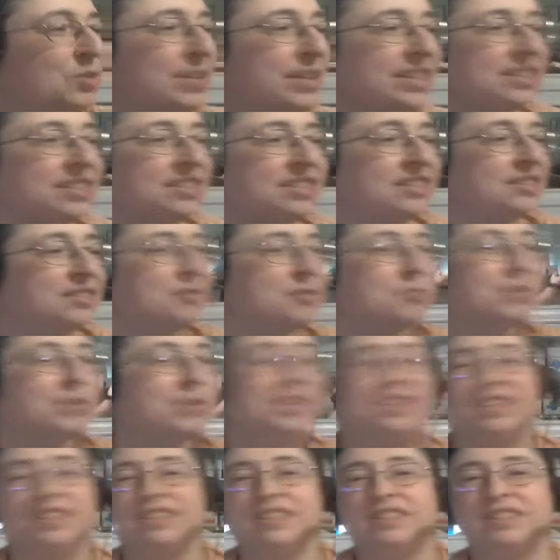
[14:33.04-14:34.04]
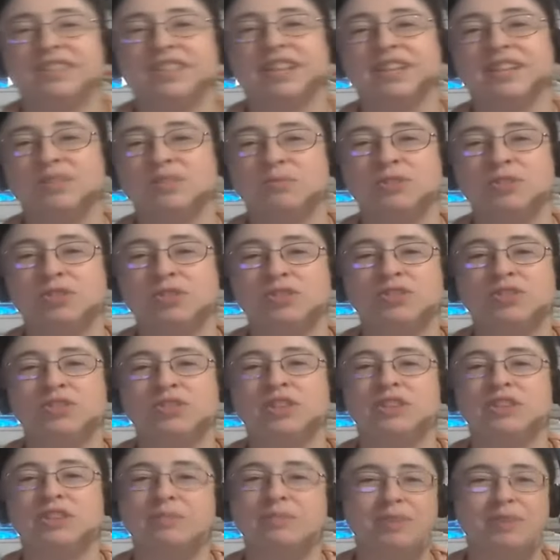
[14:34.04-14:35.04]
guys, one of these days we should
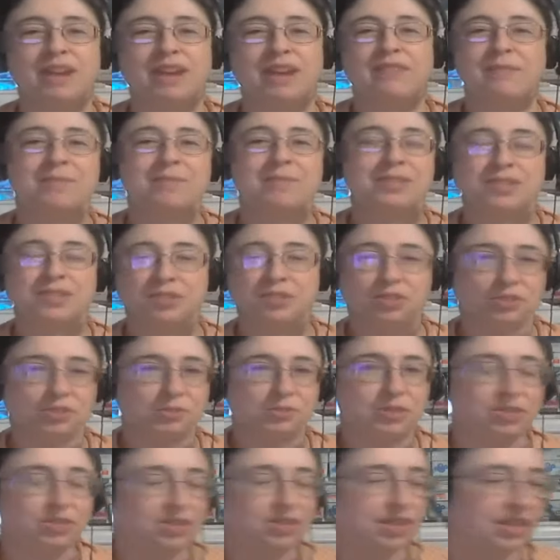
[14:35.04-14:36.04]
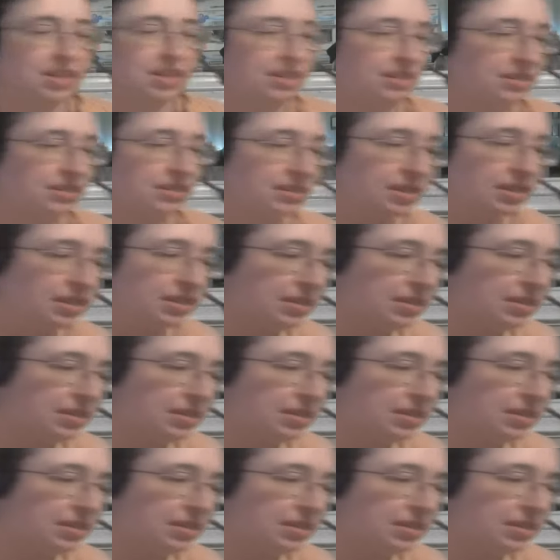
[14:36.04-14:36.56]
share the private messages we share. The,